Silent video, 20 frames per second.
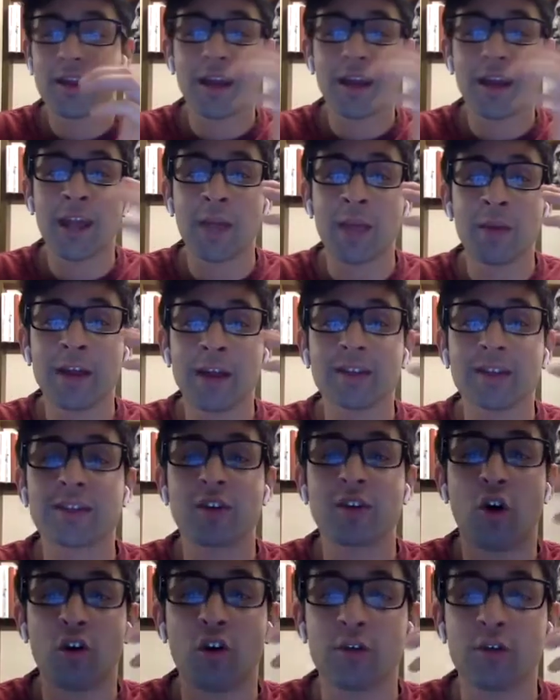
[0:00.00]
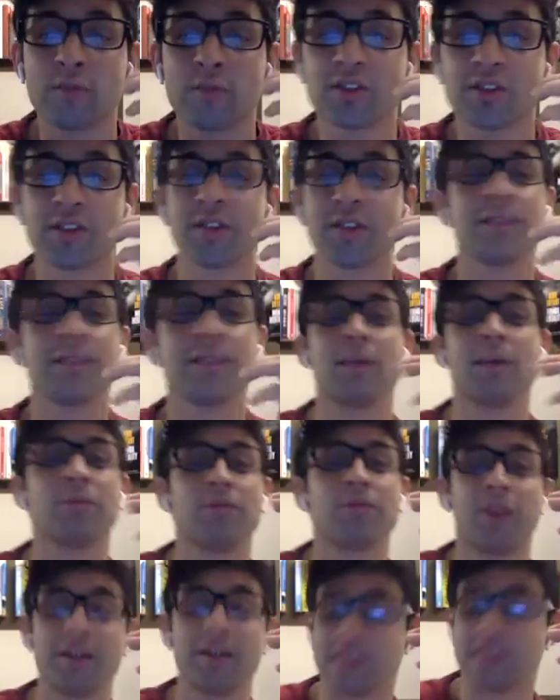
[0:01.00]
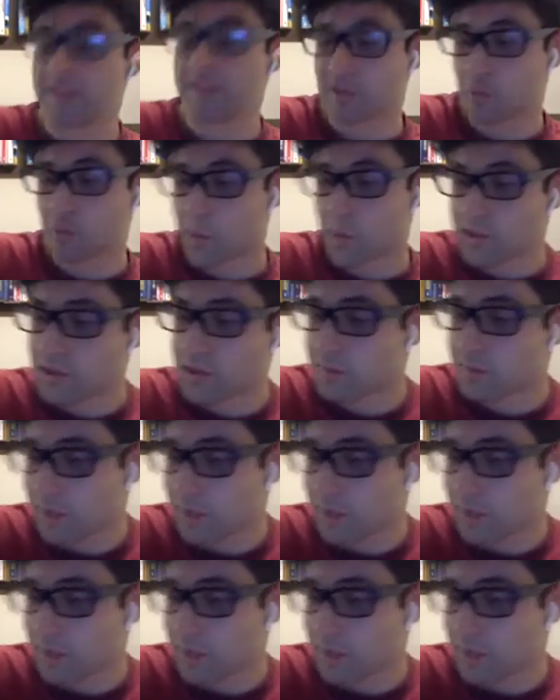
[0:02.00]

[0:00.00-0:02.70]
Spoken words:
That game against Tottenham just exemplifies it so much to